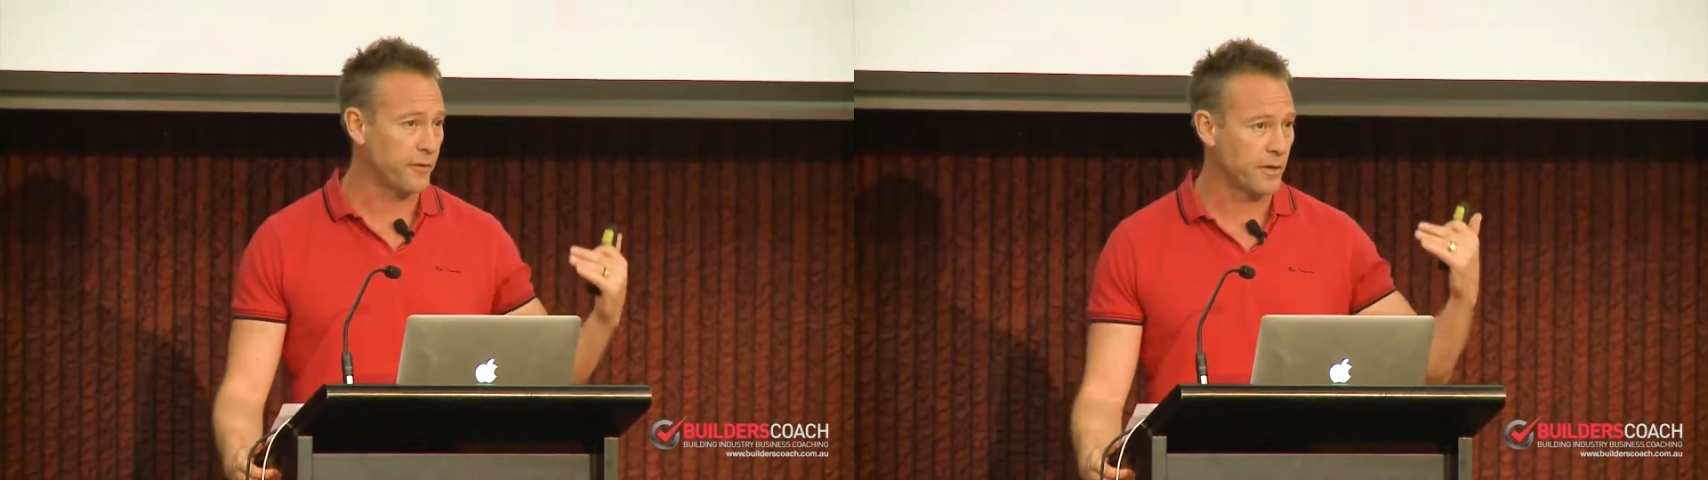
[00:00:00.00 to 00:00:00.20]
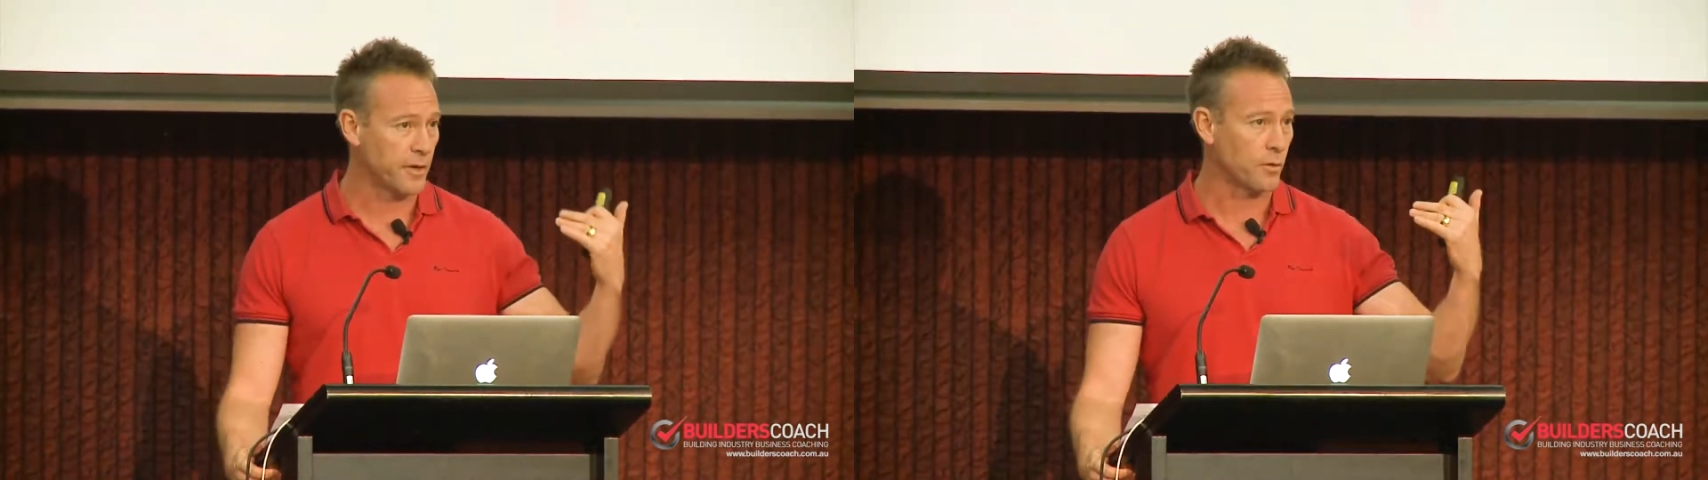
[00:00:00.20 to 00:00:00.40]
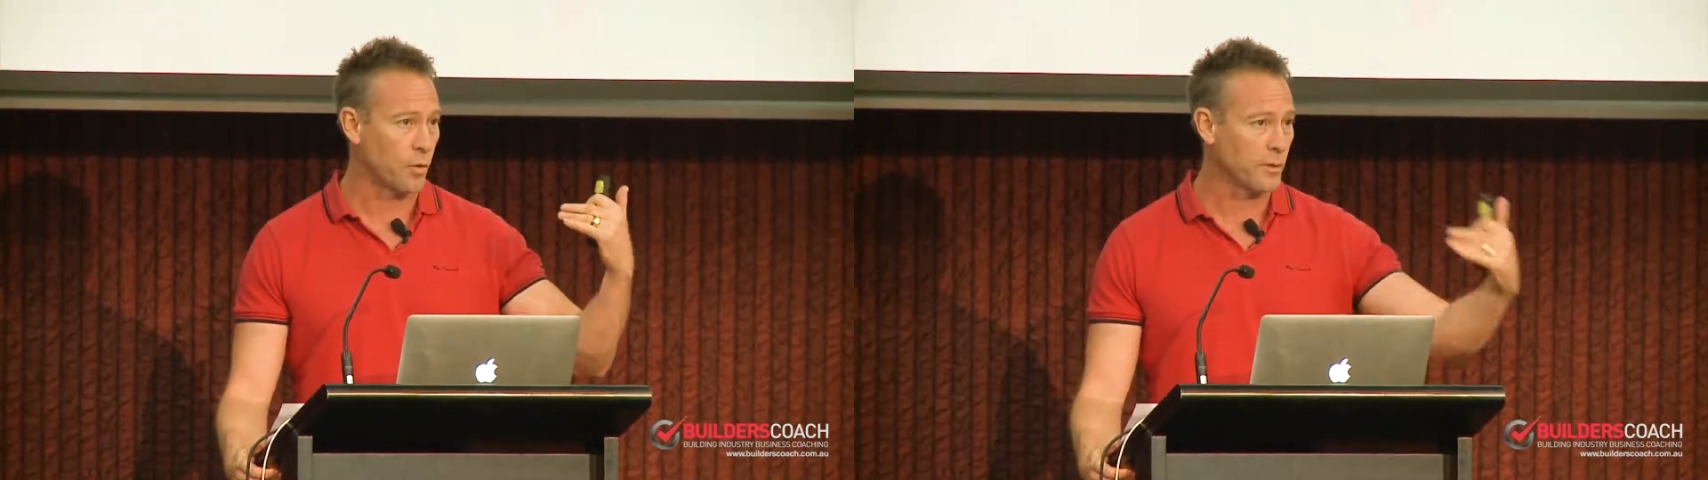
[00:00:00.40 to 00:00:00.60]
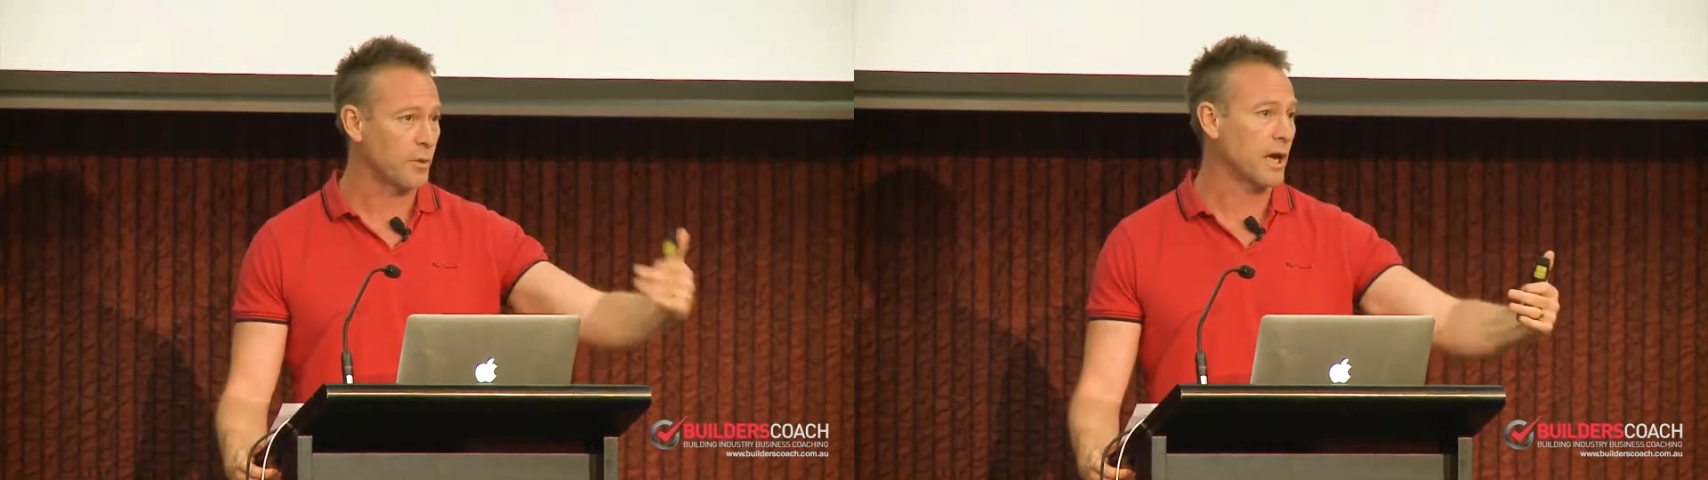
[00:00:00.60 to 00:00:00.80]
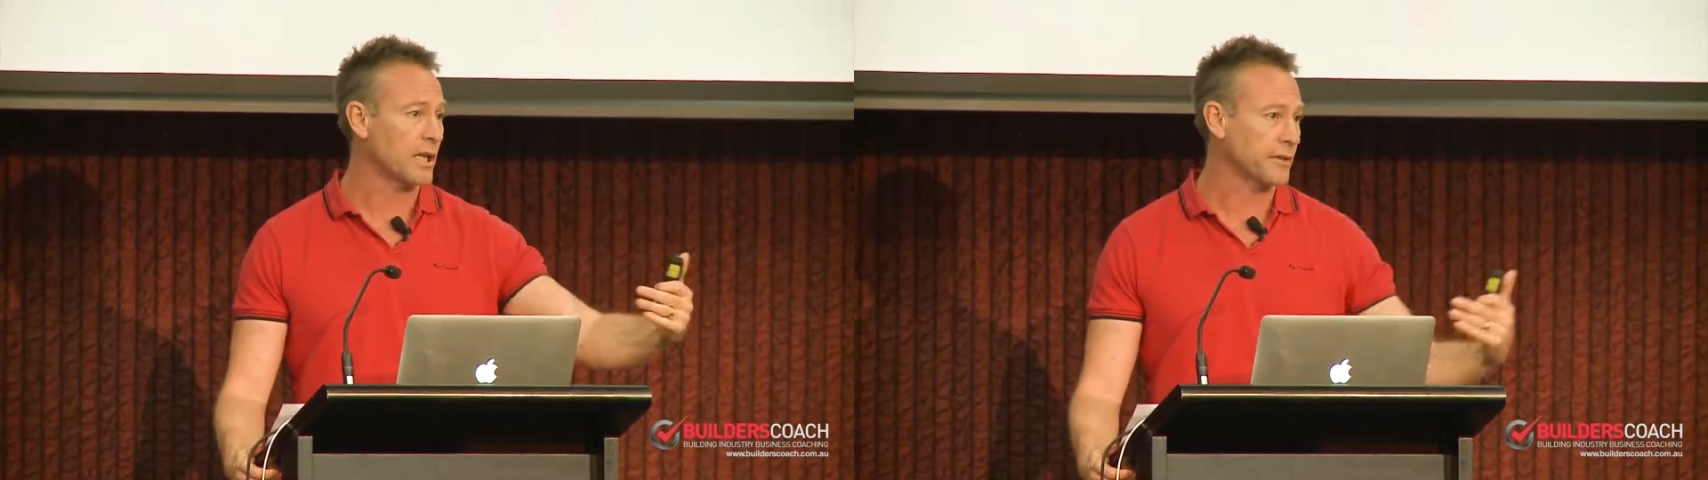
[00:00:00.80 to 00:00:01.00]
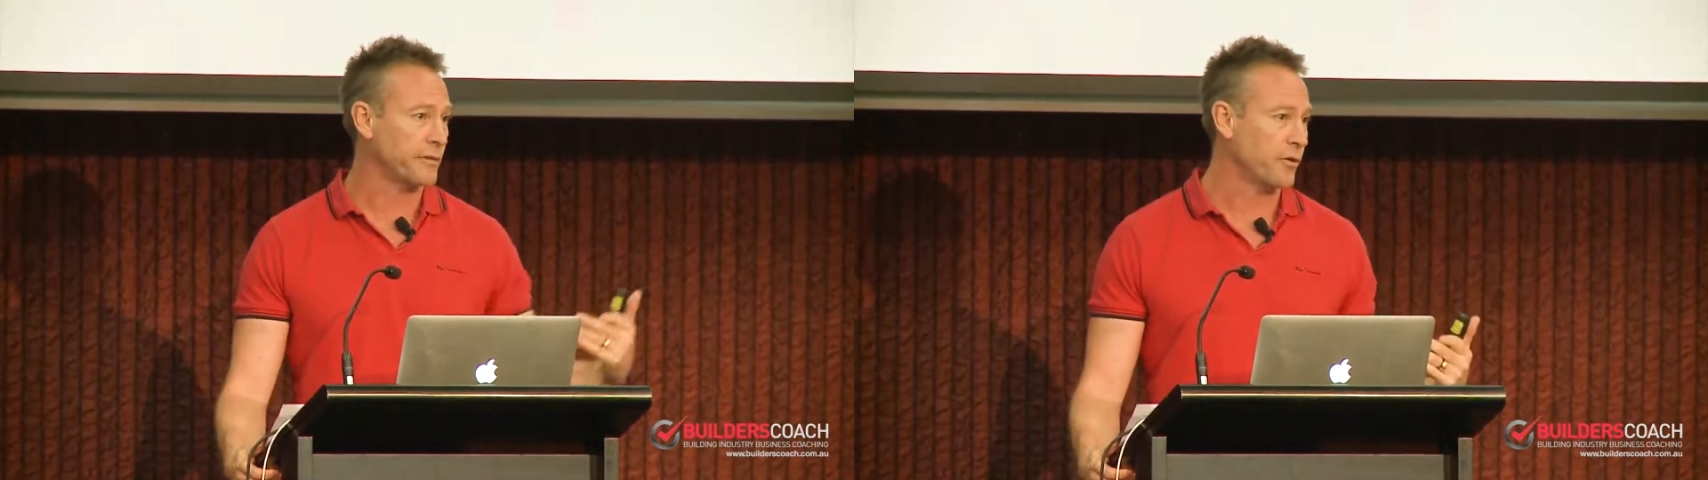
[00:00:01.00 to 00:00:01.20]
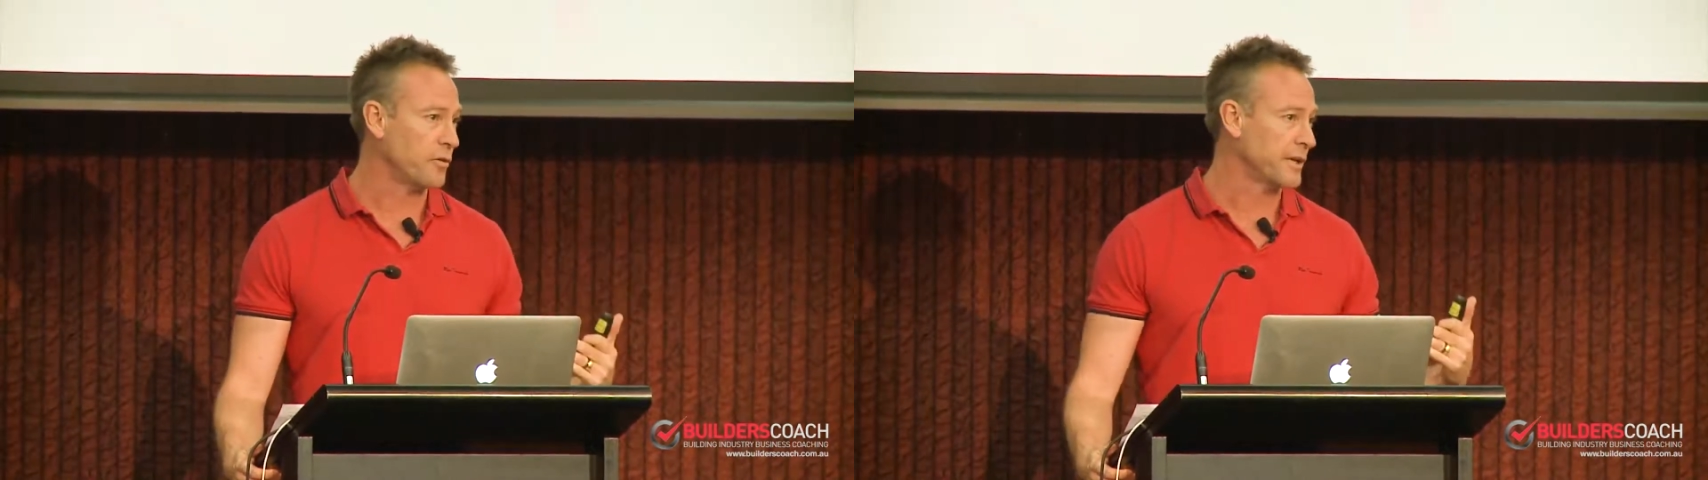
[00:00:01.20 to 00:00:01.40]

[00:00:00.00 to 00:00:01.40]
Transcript: 1 mile under 4